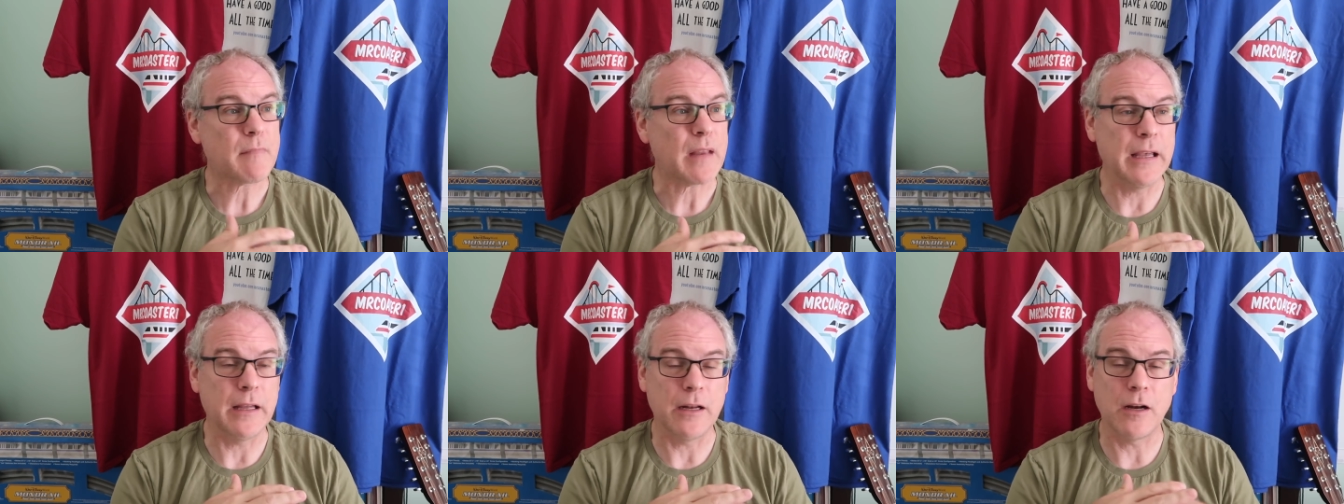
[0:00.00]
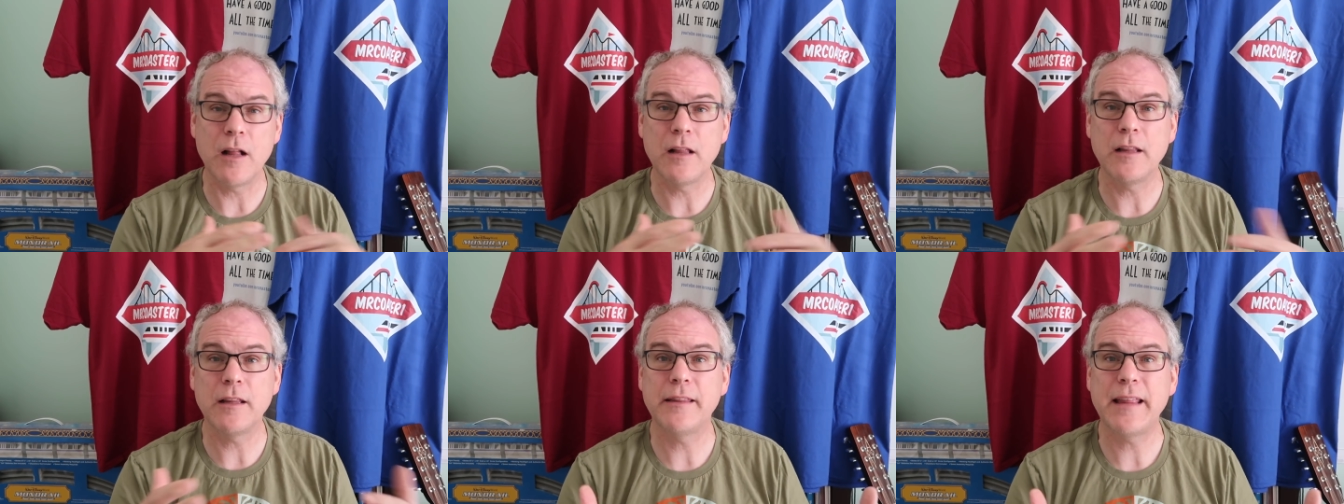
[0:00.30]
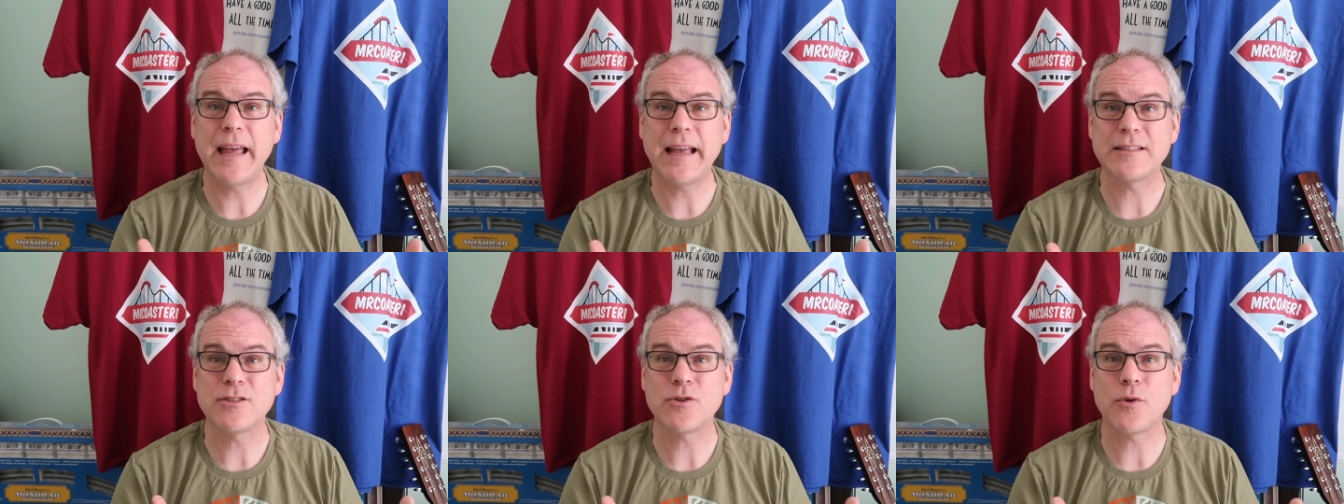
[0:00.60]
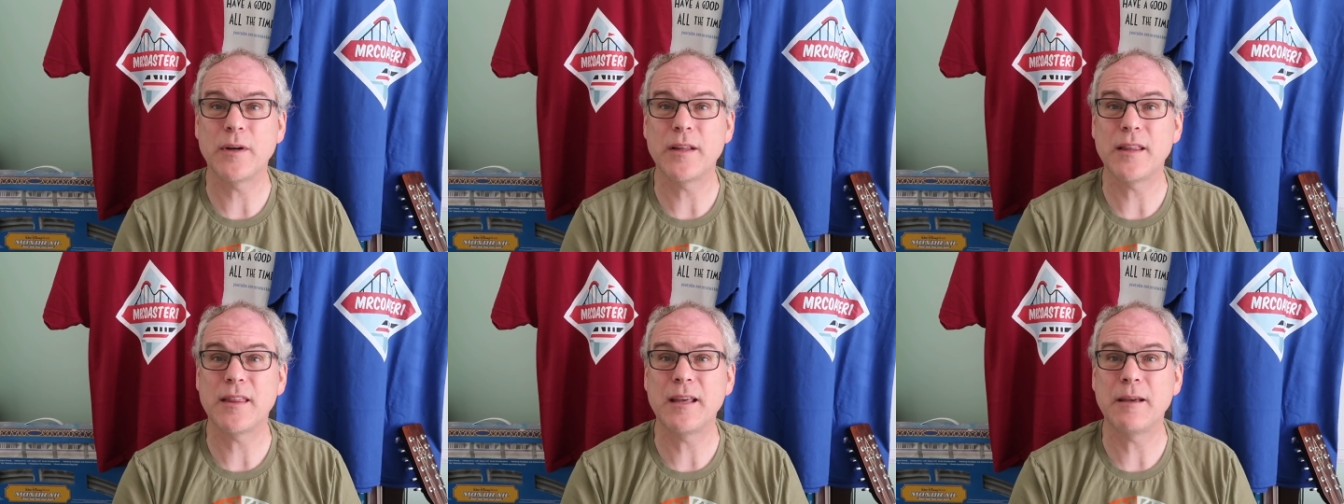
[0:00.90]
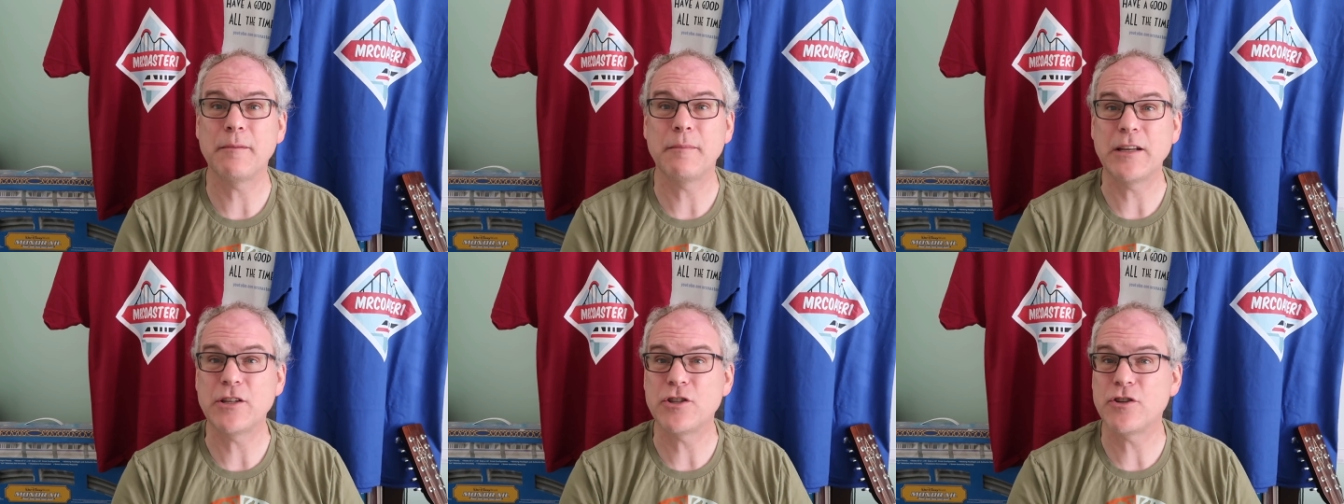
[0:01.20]
and all of that sort of
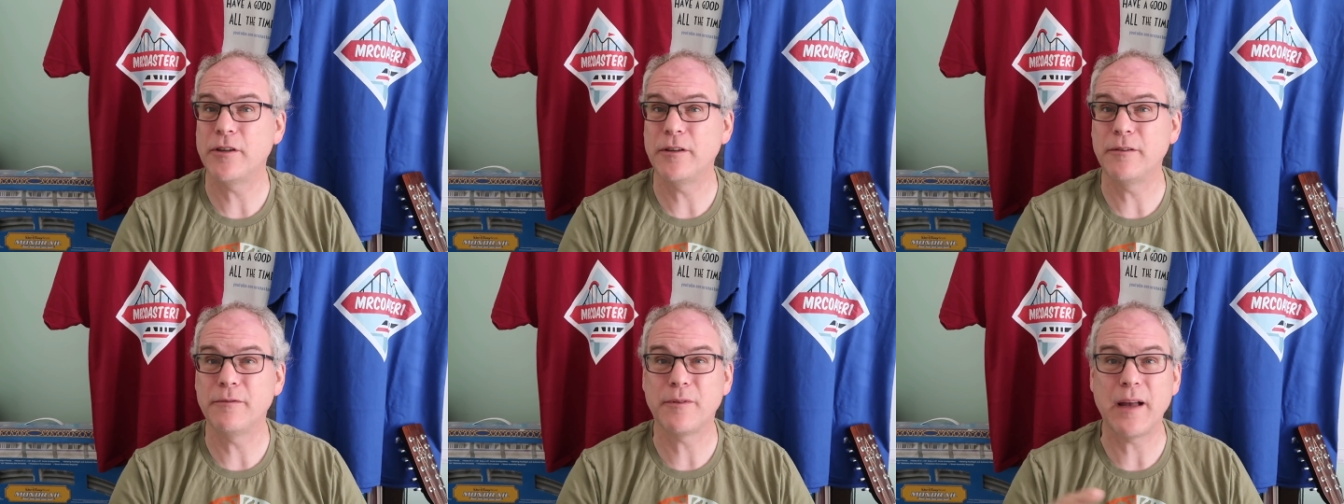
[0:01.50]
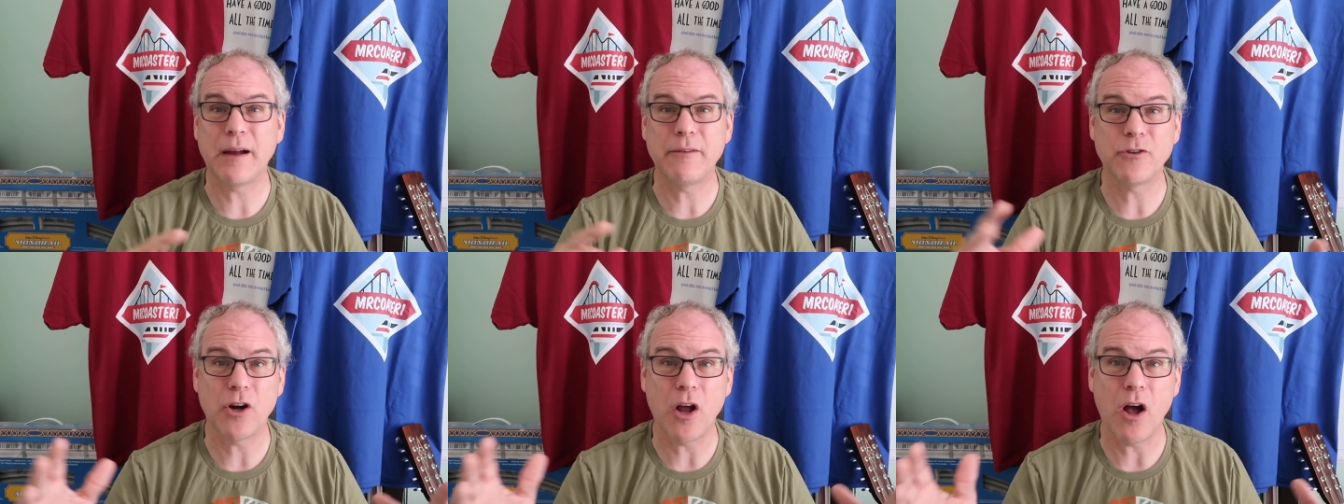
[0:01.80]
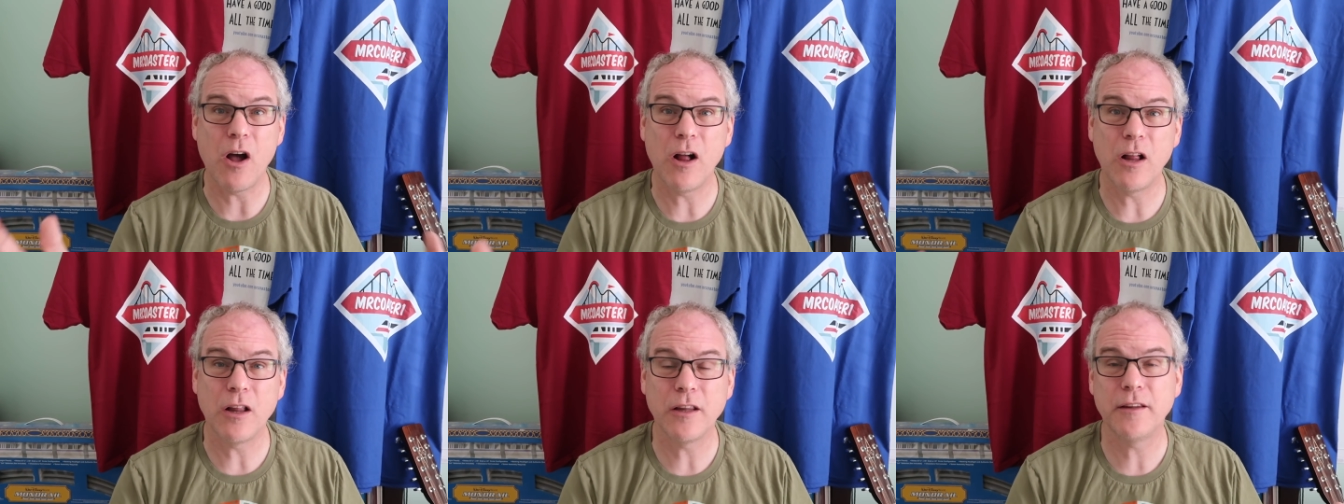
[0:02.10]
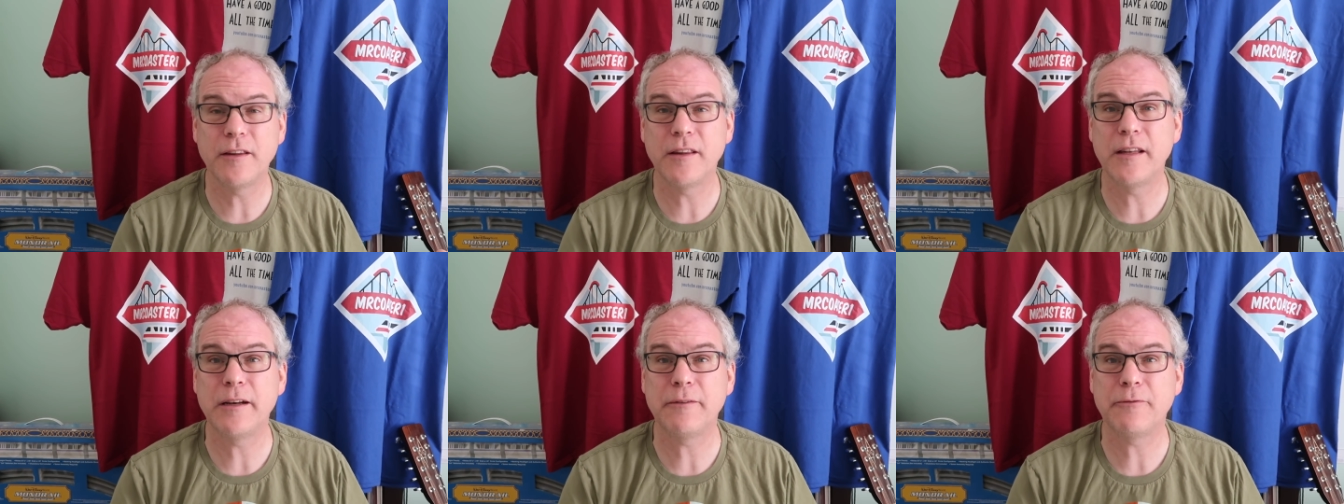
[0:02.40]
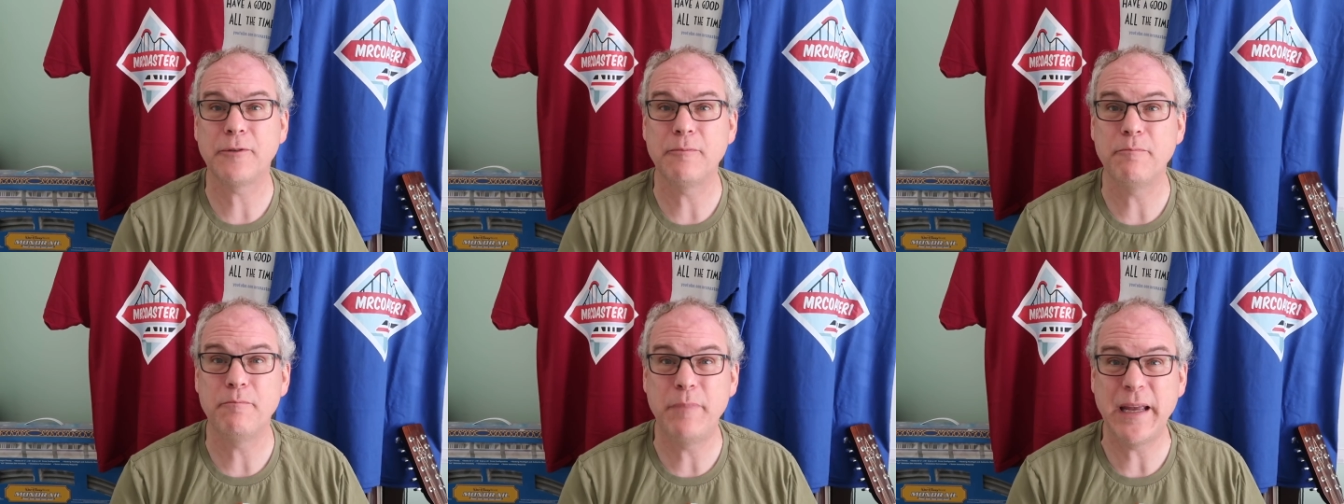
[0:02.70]
thing. Make sure you've covered all of the
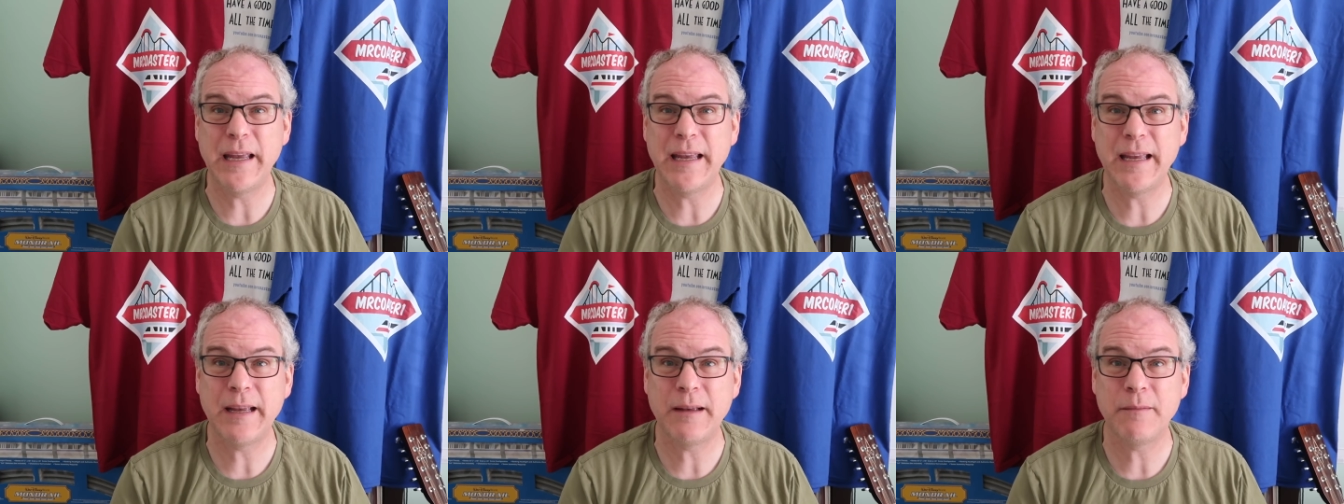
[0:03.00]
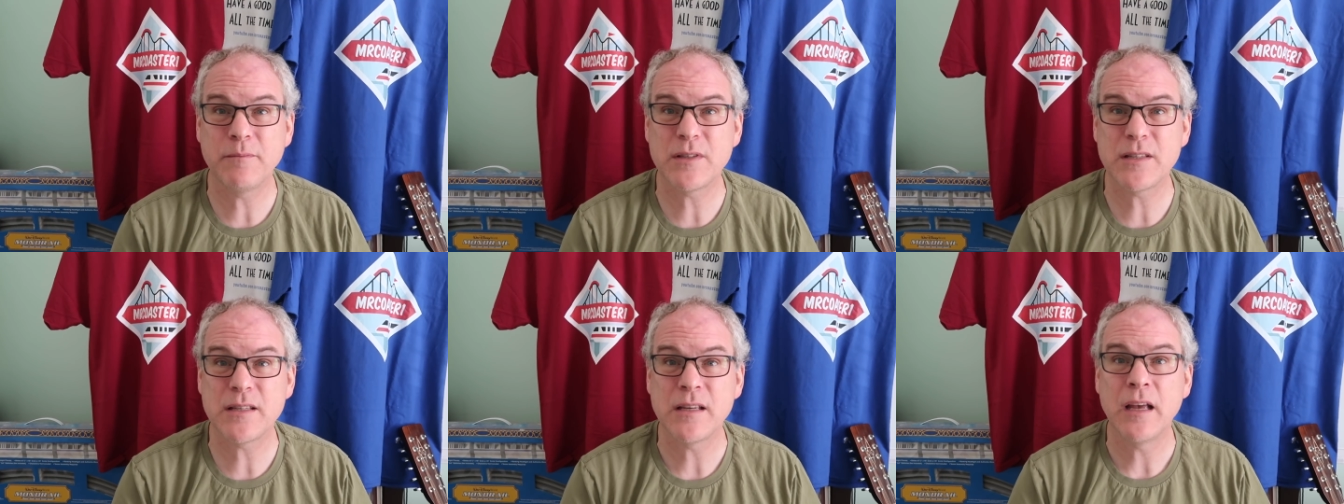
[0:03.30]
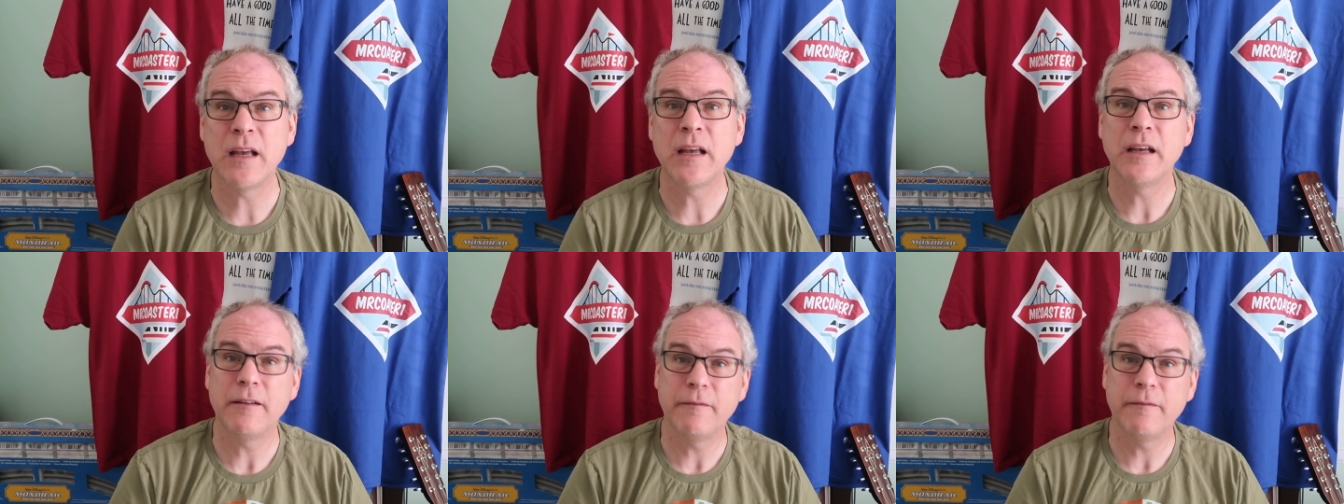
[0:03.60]
different beams,